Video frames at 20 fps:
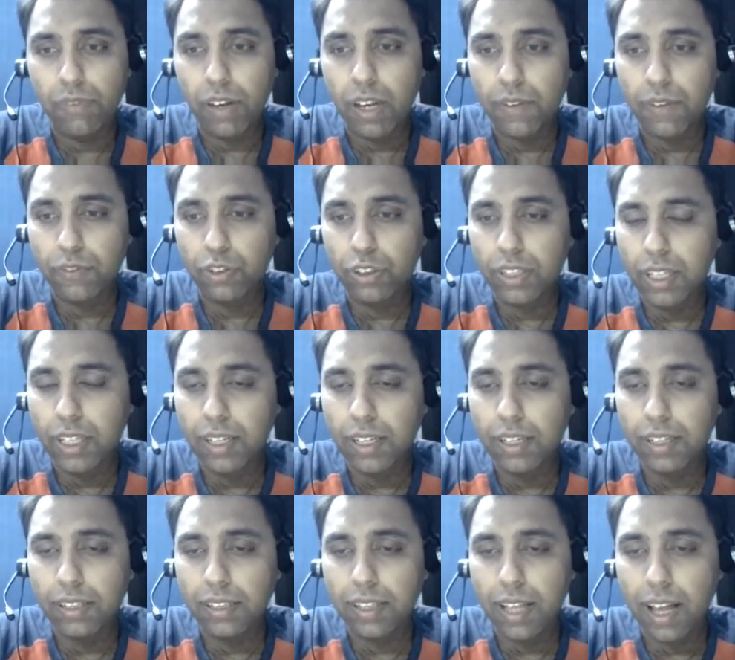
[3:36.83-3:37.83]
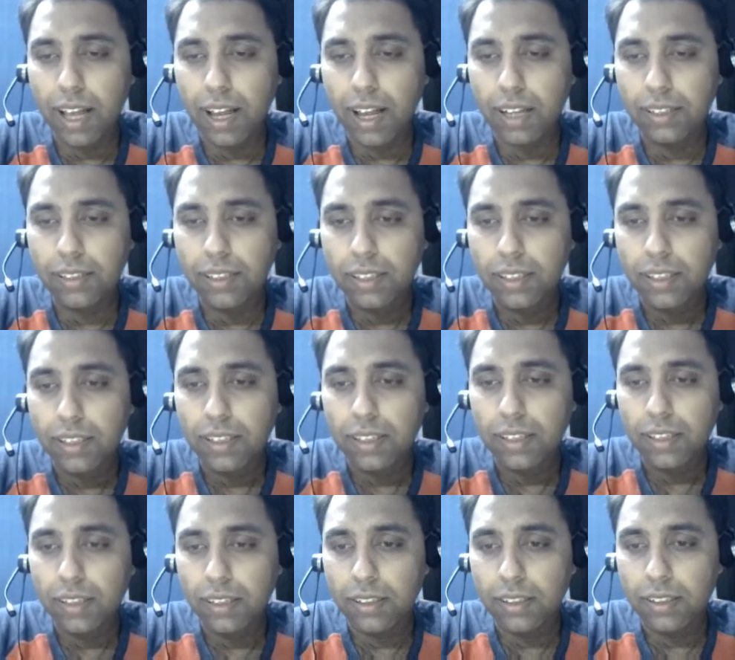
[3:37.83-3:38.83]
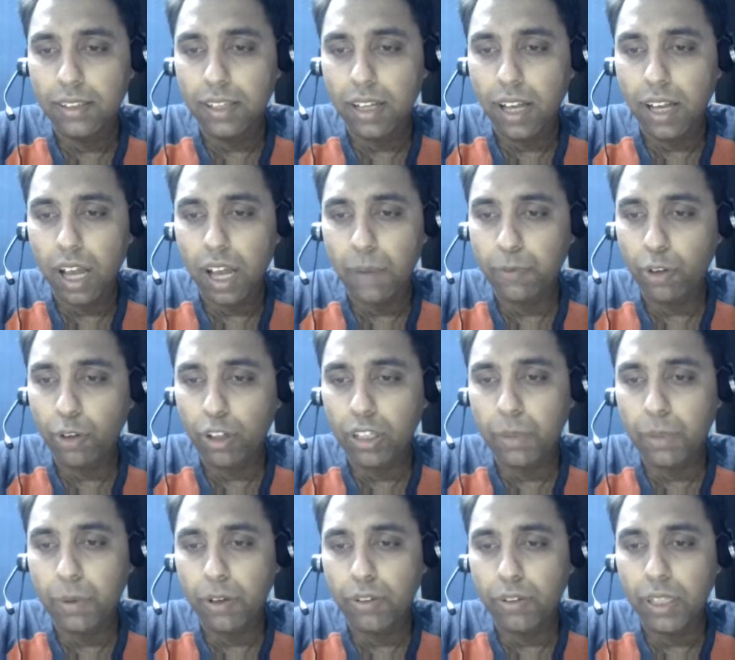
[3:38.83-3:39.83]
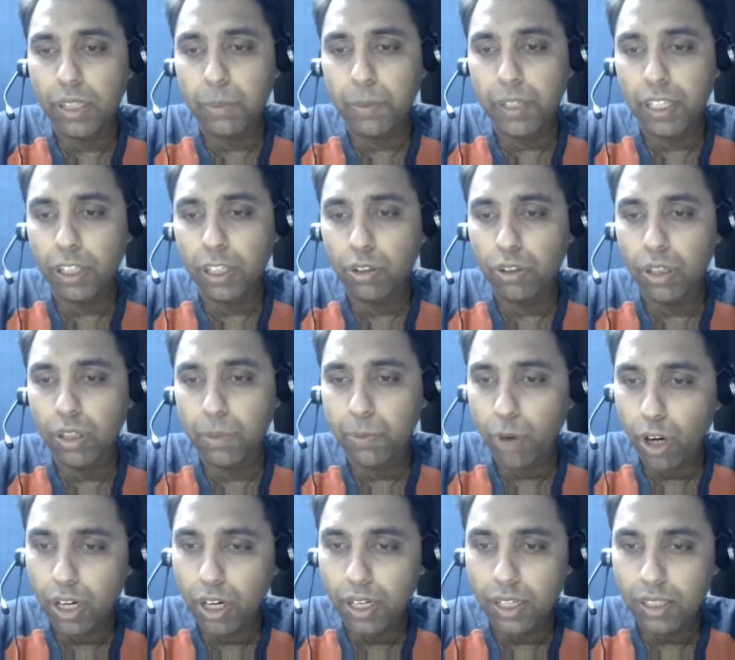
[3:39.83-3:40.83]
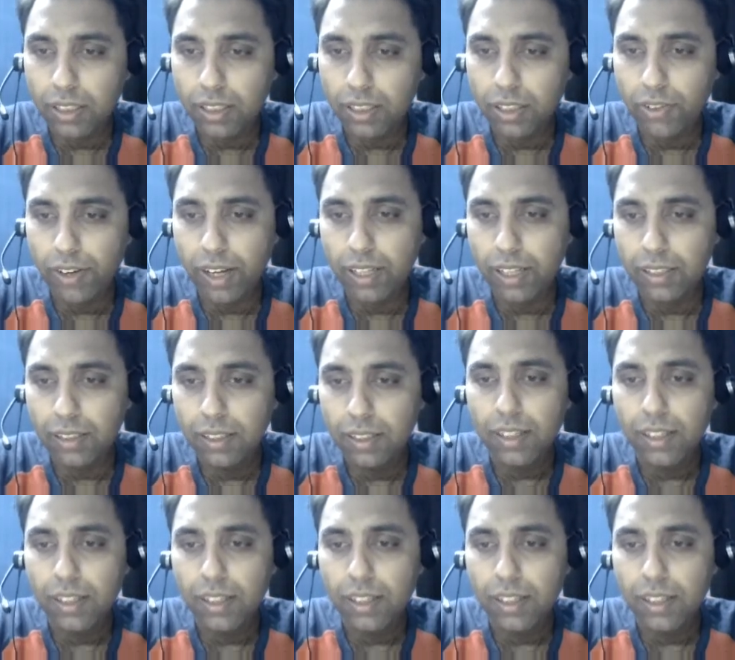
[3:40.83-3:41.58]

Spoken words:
say that uh, I'm talking about any particular product, right?